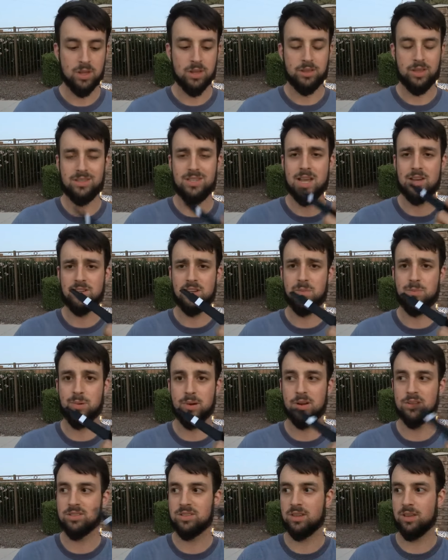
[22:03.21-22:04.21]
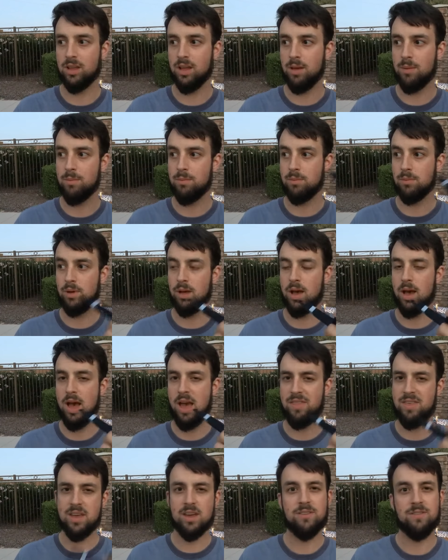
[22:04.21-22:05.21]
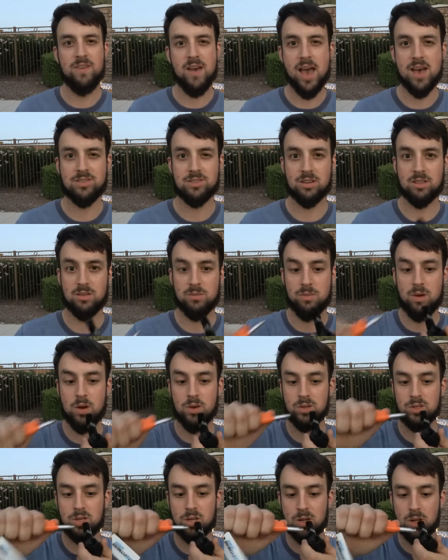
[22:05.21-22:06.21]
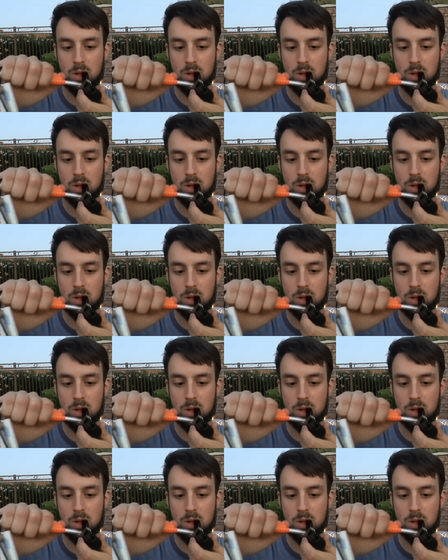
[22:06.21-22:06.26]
This actually burns, I think, faster than most.